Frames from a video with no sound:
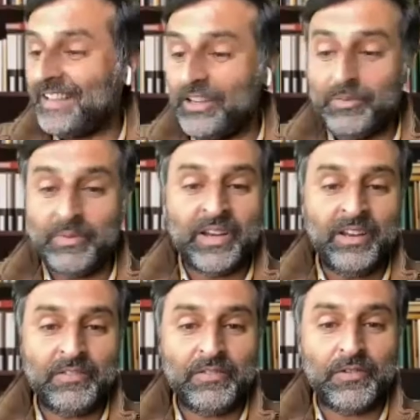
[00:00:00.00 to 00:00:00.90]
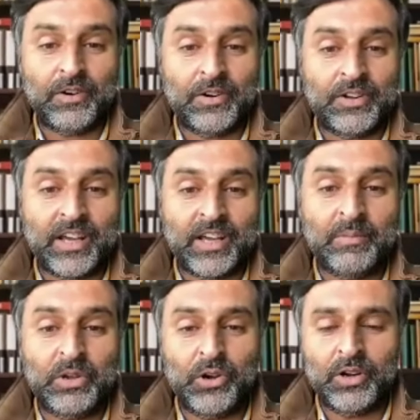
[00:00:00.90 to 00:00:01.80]
you, Mary, for taking
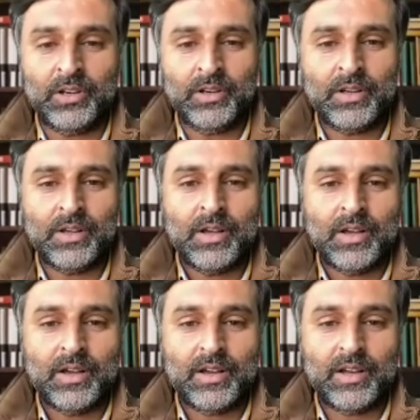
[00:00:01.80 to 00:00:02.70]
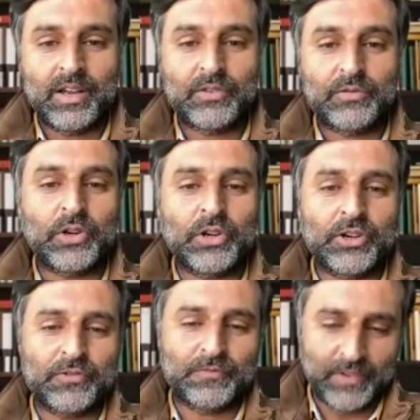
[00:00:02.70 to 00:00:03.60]
me on. It's
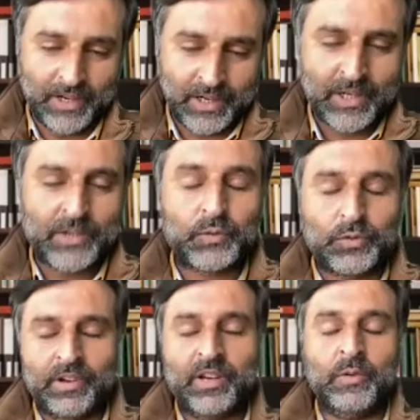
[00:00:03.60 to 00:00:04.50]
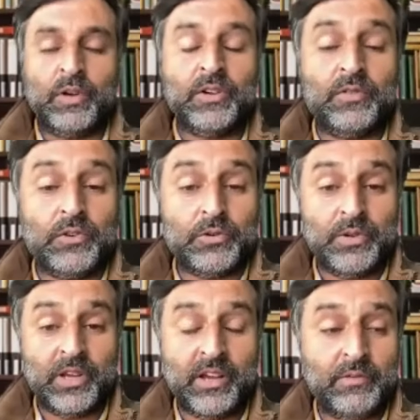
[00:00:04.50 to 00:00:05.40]
really wonderful to
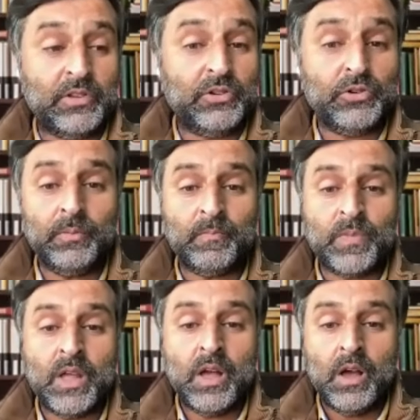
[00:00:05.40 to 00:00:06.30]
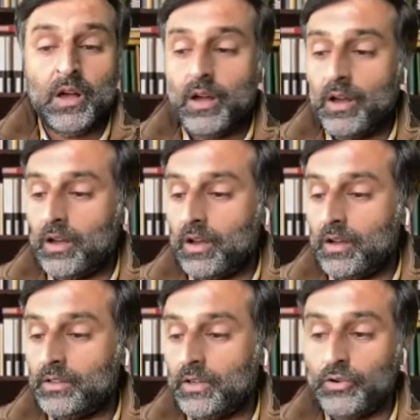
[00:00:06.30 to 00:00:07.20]
be here with you.
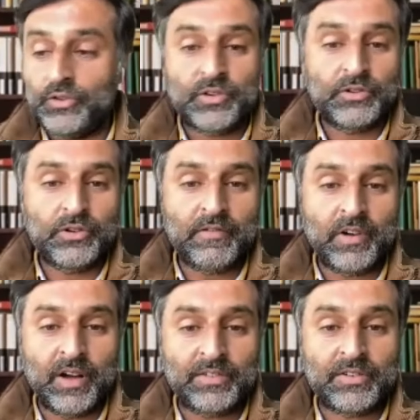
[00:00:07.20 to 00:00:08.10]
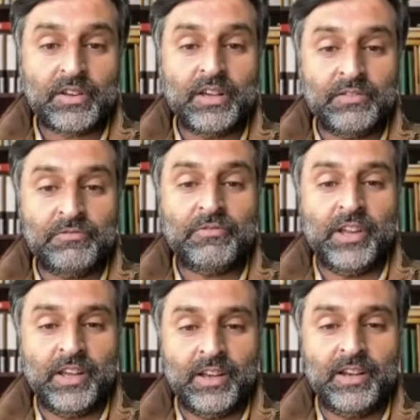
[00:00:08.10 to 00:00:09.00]
The question you have asked is
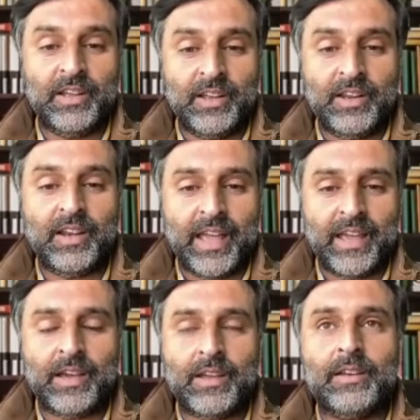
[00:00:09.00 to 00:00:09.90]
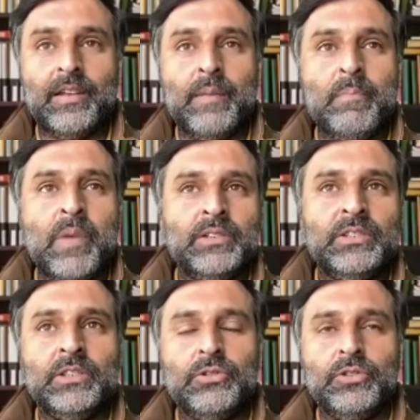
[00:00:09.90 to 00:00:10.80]
really like an
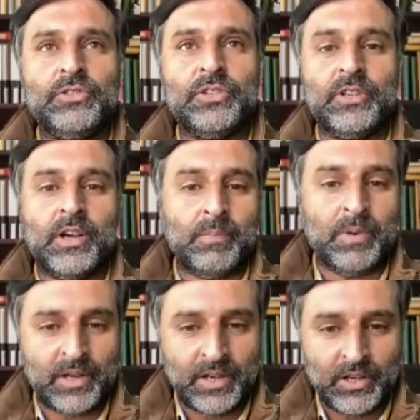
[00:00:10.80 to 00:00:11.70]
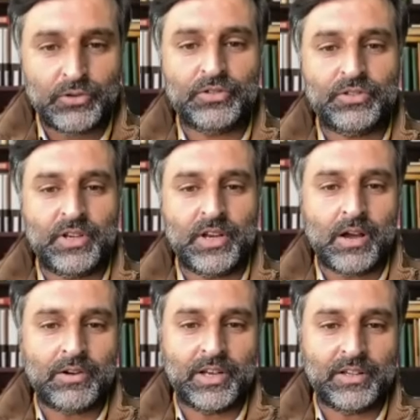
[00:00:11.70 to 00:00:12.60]
emerging question, a burning question
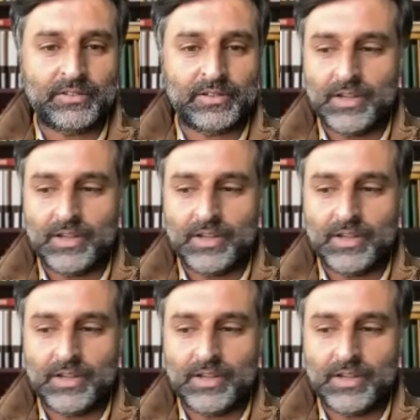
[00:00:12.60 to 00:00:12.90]
nowadays,